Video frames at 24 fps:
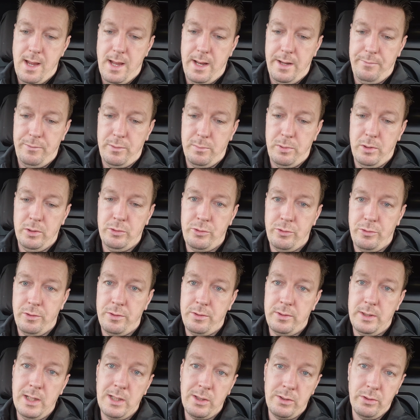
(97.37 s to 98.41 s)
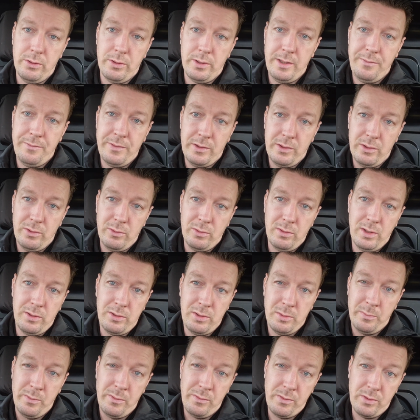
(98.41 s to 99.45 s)
And if the pressure is still good, even though
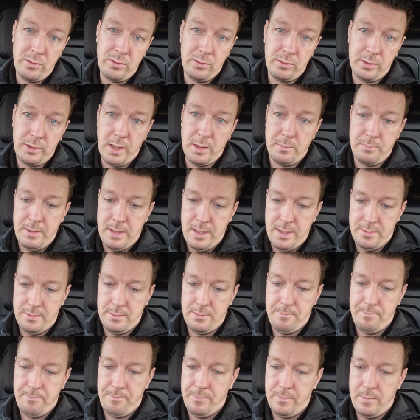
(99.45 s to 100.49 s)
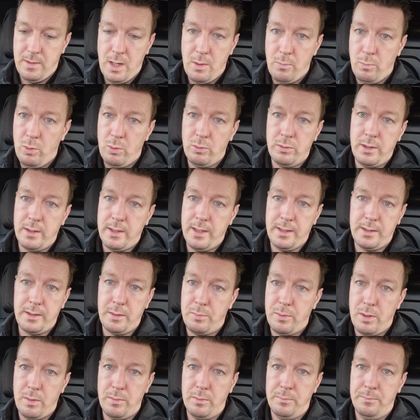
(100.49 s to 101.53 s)
some of the soot getting past, it won't detect
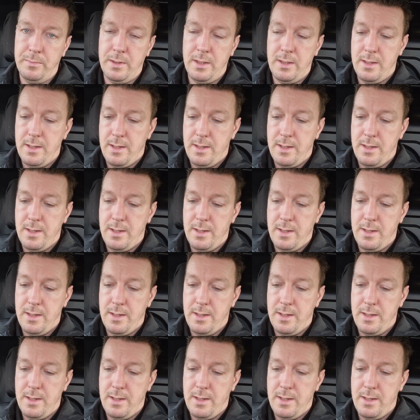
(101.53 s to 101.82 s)
a problem.